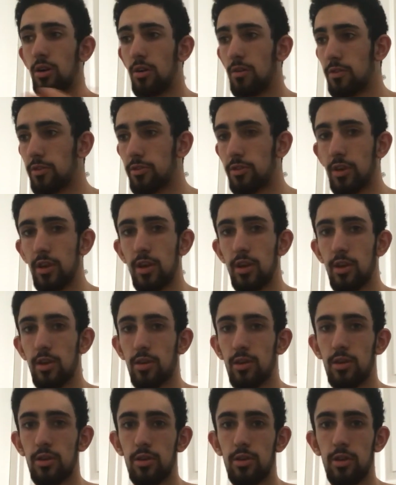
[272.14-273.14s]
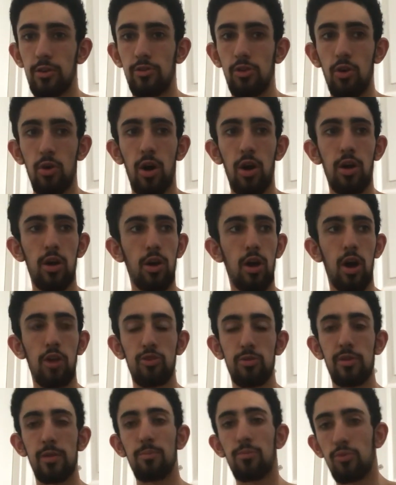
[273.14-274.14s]
Obviously, there's no
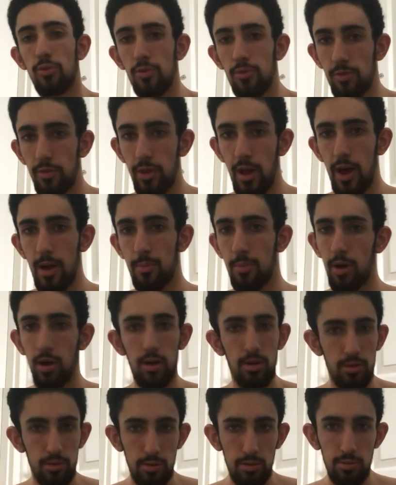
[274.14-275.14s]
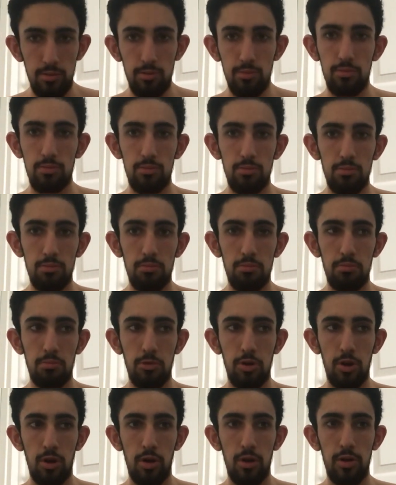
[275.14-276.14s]
100% proof of that, but
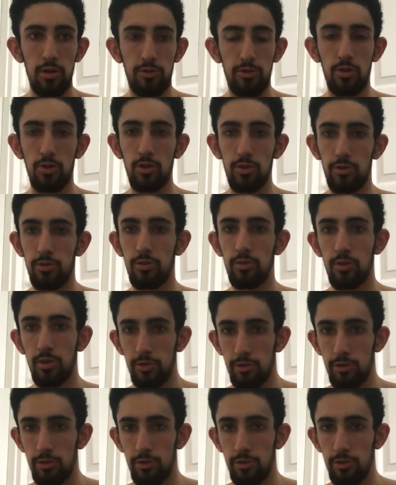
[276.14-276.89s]
you know, it's a good